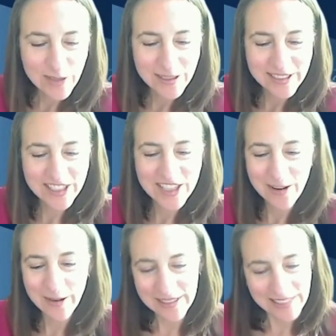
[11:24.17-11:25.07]
I do want to
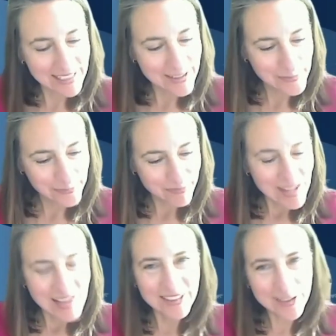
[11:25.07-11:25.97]
share one.
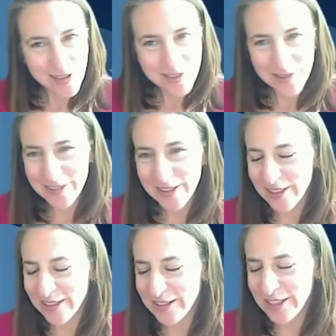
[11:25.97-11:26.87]
I do also want
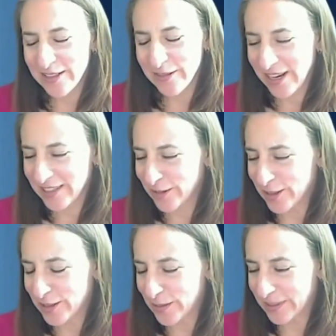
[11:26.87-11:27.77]
to just react
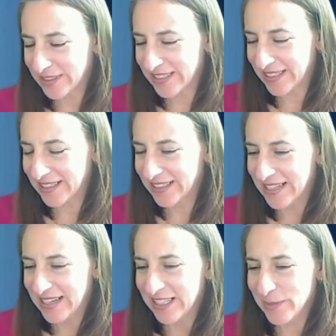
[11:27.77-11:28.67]
first to what
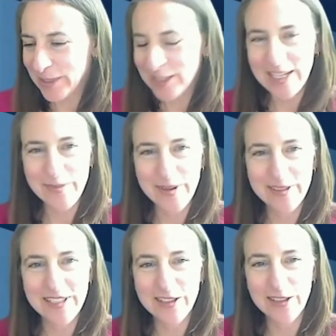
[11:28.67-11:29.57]
Kamal said
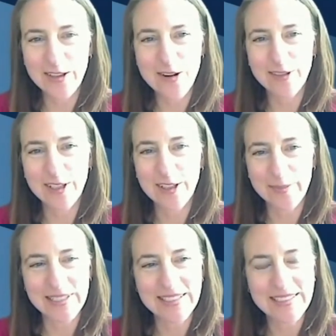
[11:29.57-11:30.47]
about digital
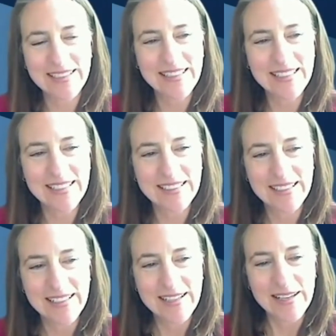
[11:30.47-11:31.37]
overload, because I
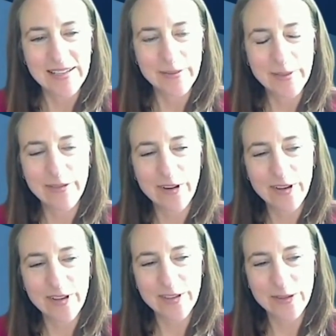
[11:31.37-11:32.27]
think we've
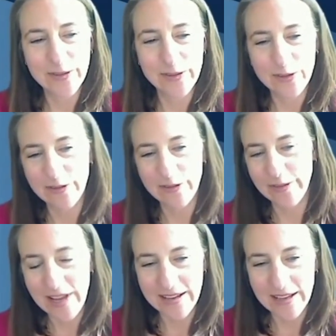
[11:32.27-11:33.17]
all sort of
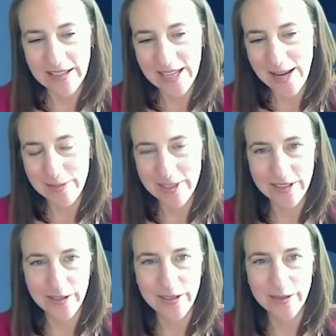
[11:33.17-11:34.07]

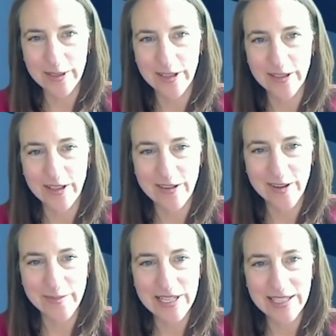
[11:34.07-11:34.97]
adapted to doing a lot
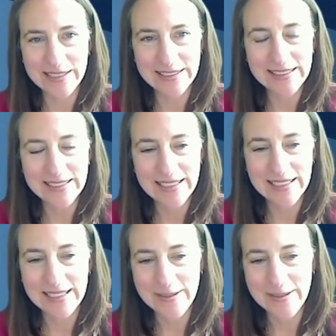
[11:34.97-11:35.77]
of our meetings